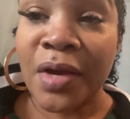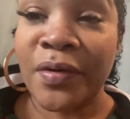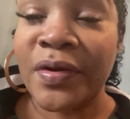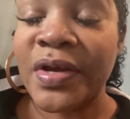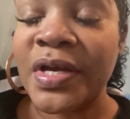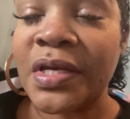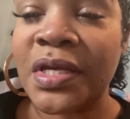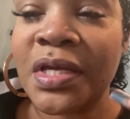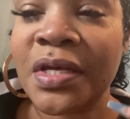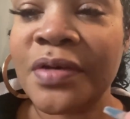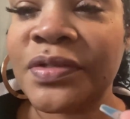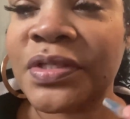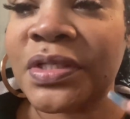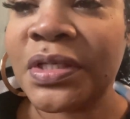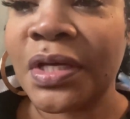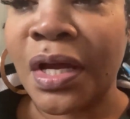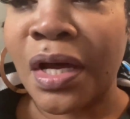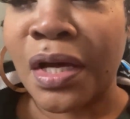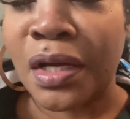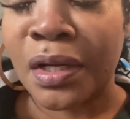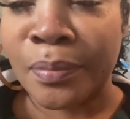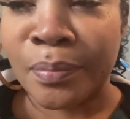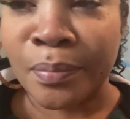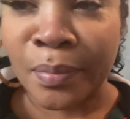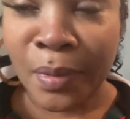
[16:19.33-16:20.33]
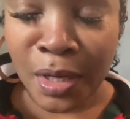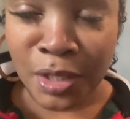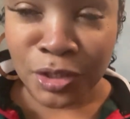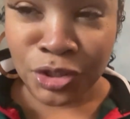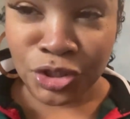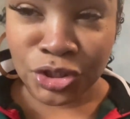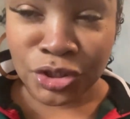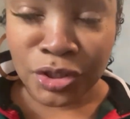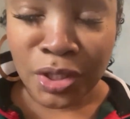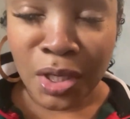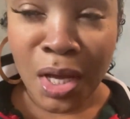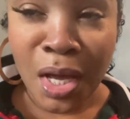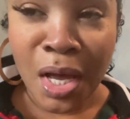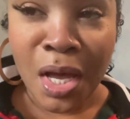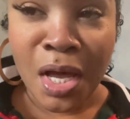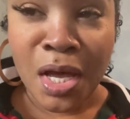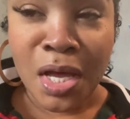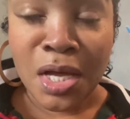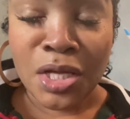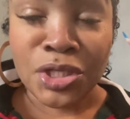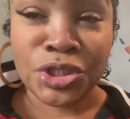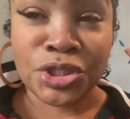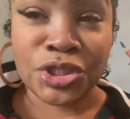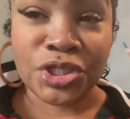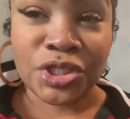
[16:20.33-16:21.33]
It gives it a much
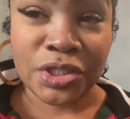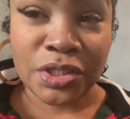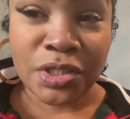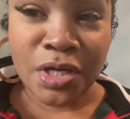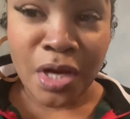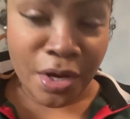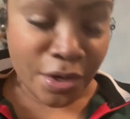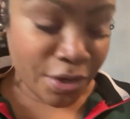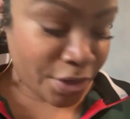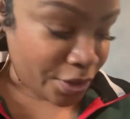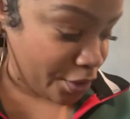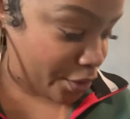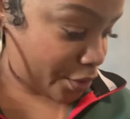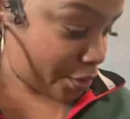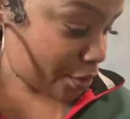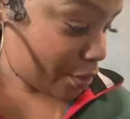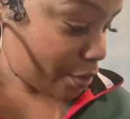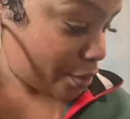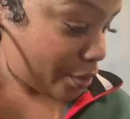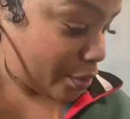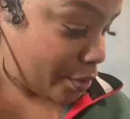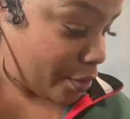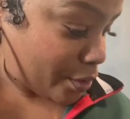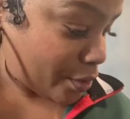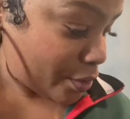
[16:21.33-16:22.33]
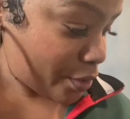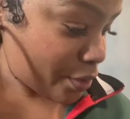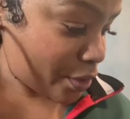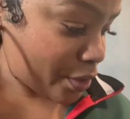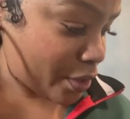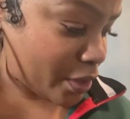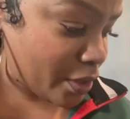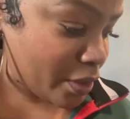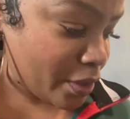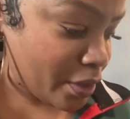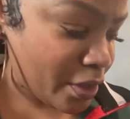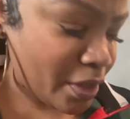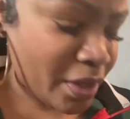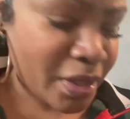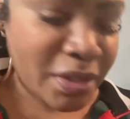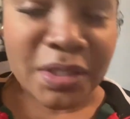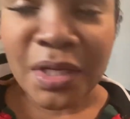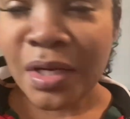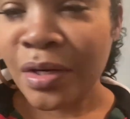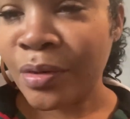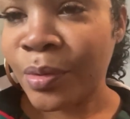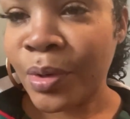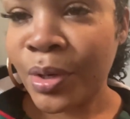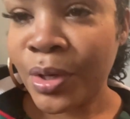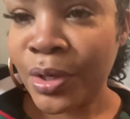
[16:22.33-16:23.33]
snugger. Is that
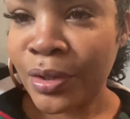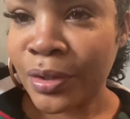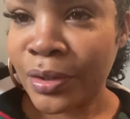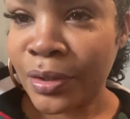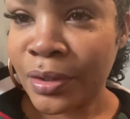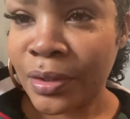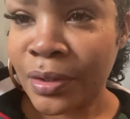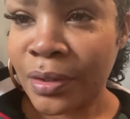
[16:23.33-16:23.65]
a word?